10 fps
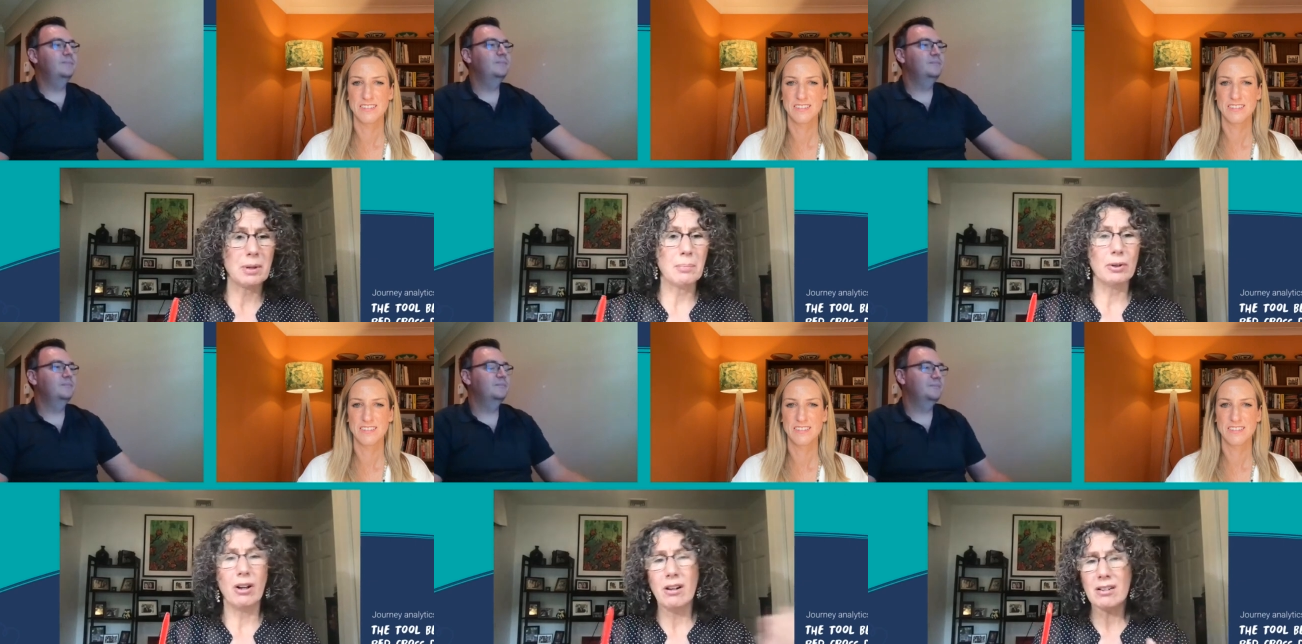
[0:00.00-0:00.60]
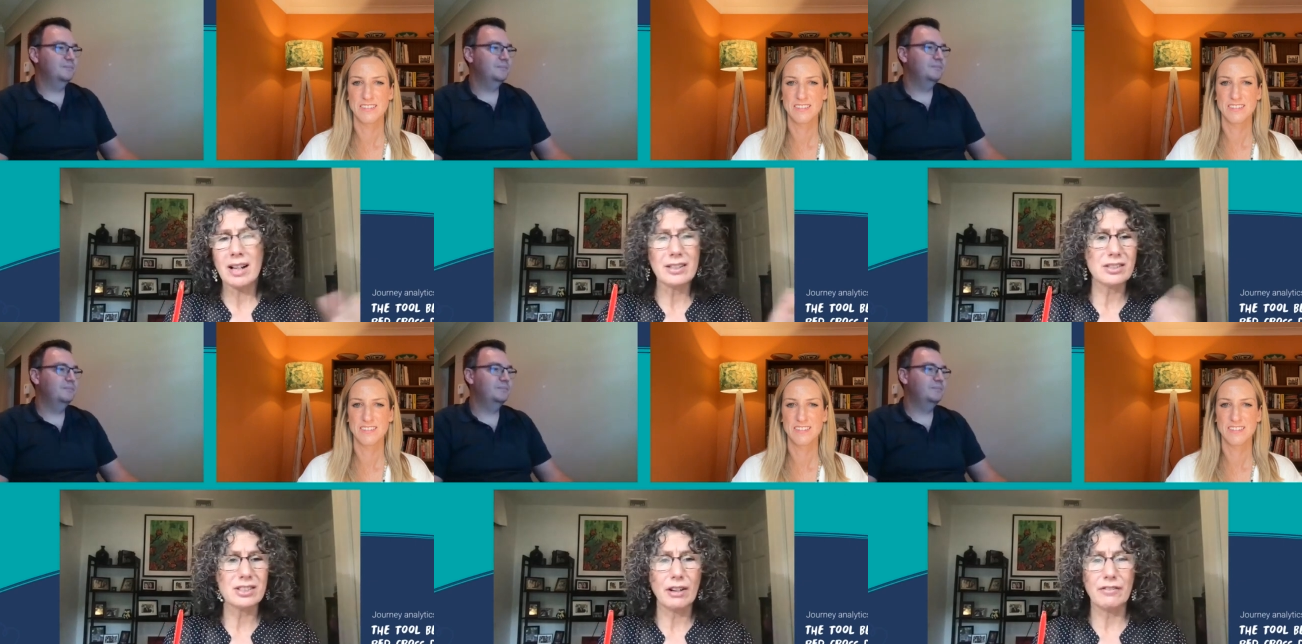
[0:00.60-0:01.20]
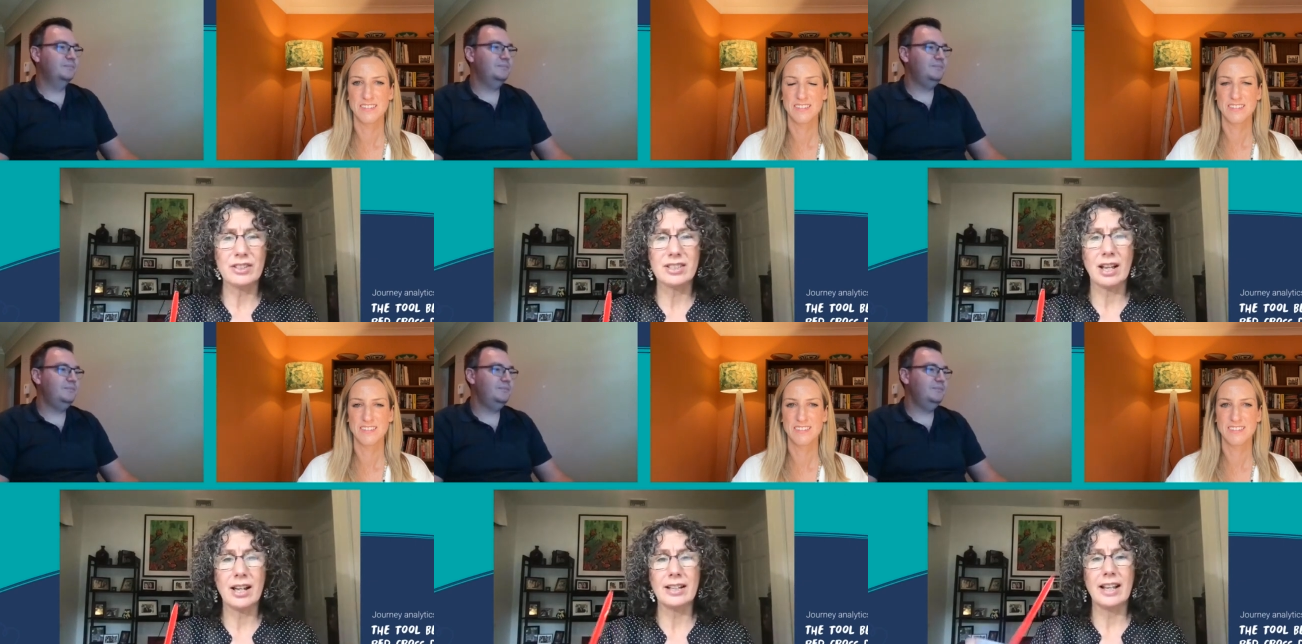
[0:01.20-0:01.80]
Speaker 1: They put all kinds of stuff
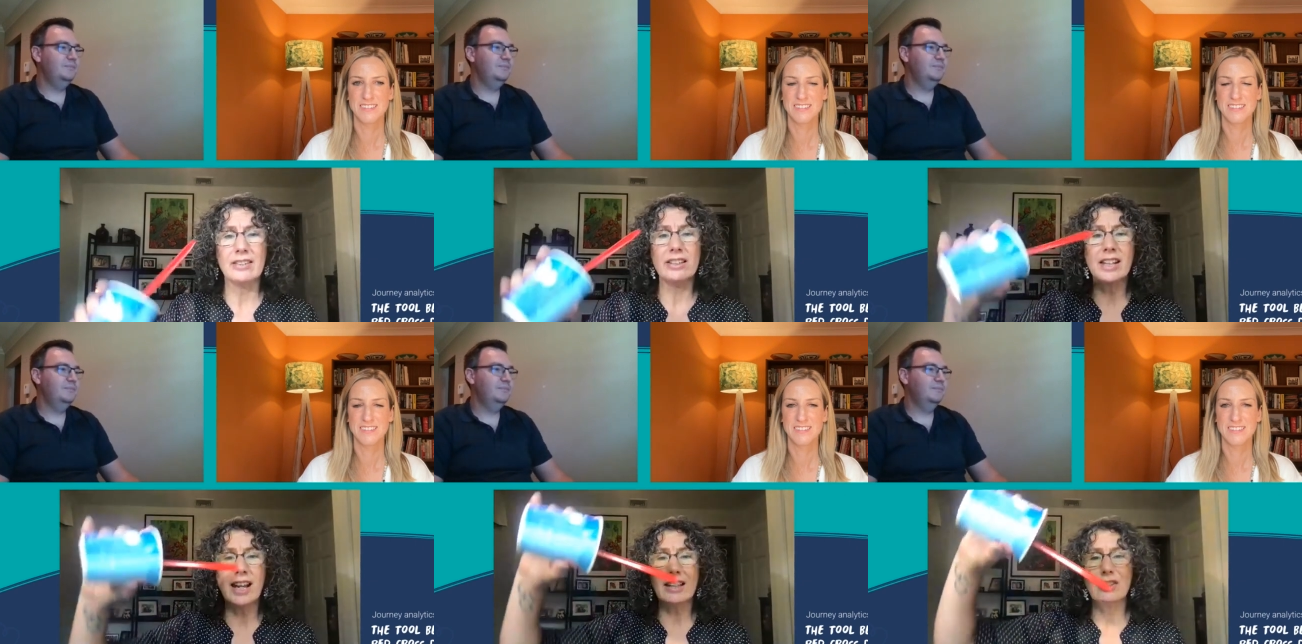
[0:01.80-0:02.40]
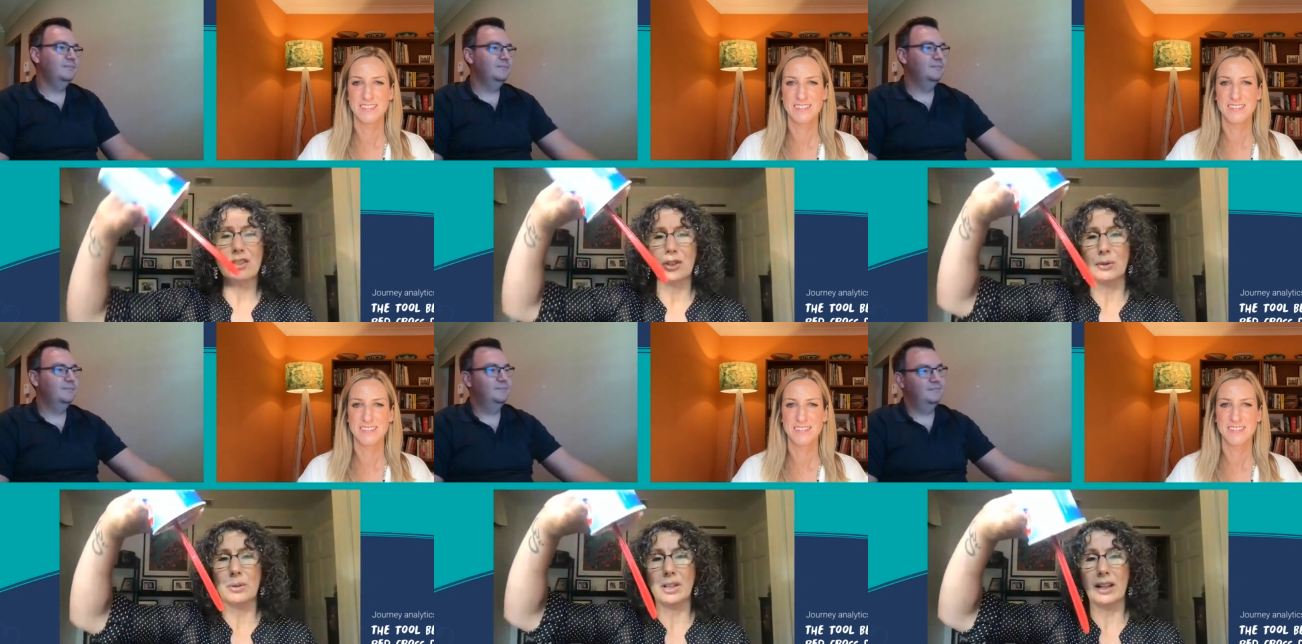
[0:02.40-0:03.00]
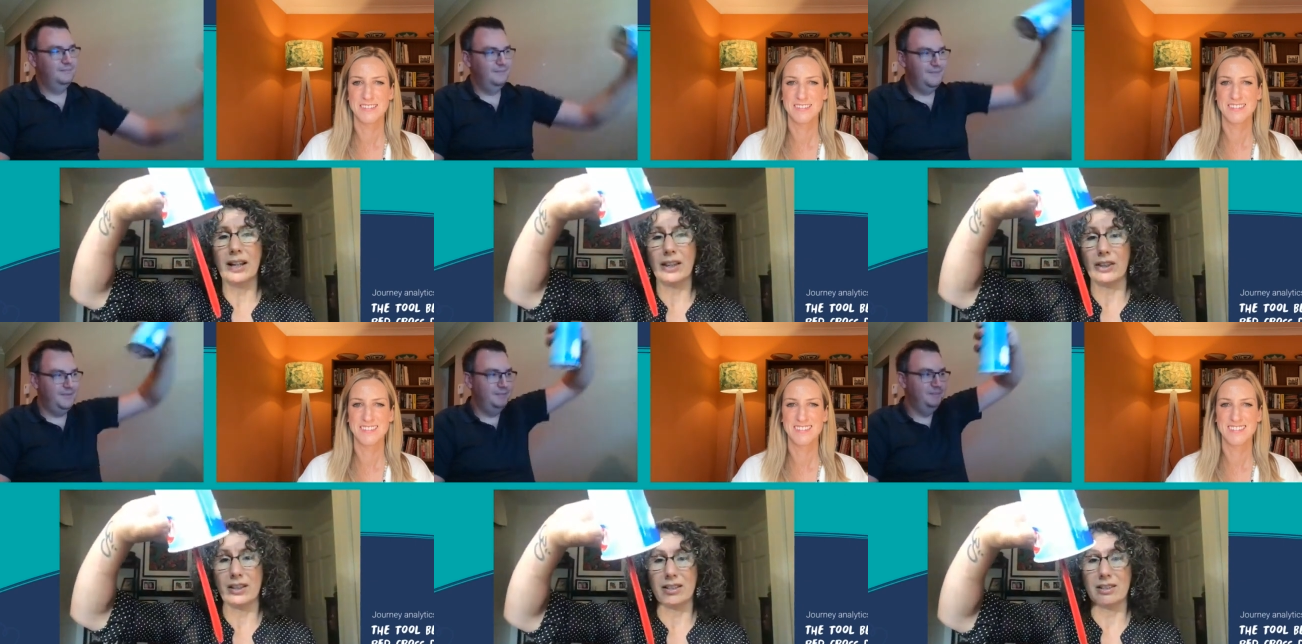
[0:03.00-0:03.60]
inside, and then they hand it to you like
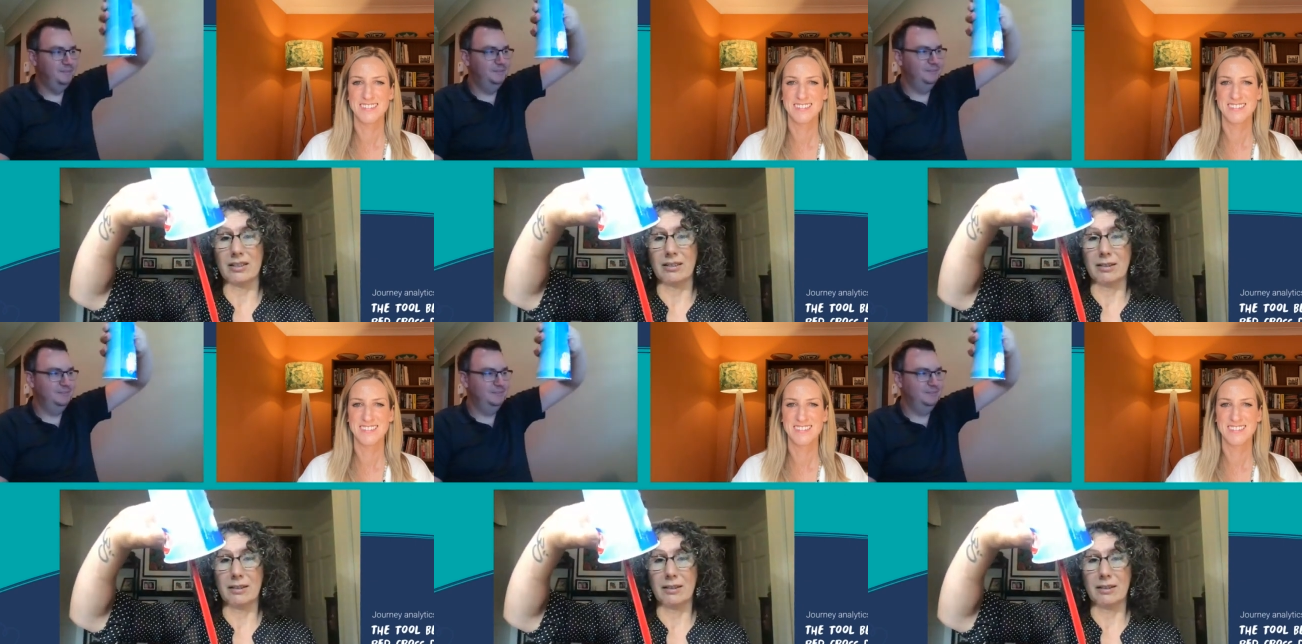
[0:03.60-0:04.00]
this,